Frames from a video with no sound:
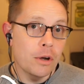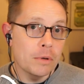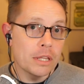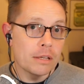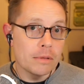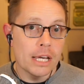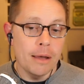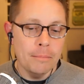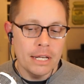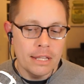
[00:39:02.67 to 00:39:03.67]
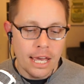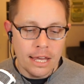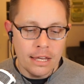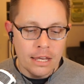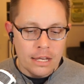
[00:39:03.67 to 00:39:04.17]
with the company,
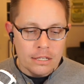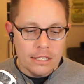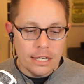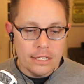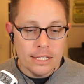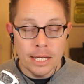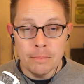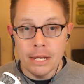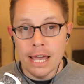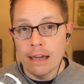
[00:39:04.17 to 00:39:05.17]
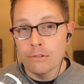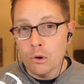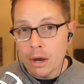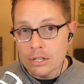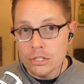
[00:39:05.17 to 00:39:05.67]
they said, does anybody have
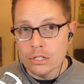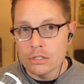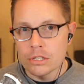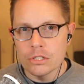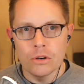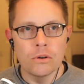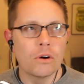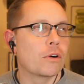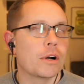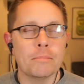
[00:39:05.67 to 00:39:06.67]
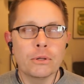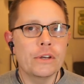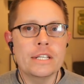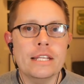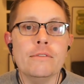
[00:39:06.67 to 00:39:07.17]
questions? And so, or
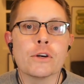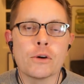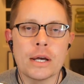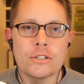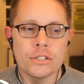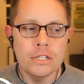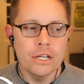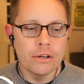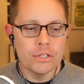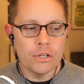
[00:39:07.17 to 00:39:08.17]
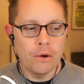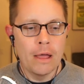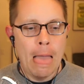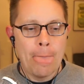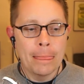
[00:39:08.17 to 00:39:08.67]
employees, leave your questions here. And so
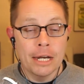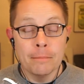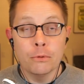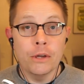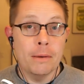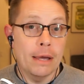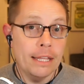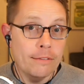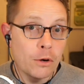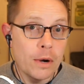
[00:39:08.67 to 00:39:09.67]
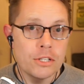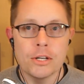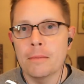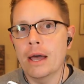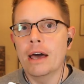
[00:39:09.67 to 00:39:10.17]
an employee might leave a
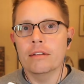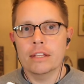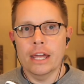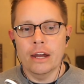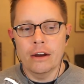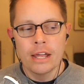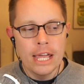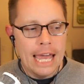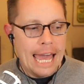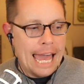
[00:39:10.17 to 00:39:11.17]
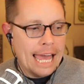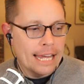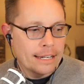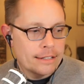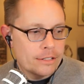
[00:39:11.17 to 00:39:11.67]
question about healthcare
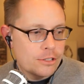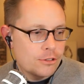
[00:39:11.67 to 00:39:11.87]
and,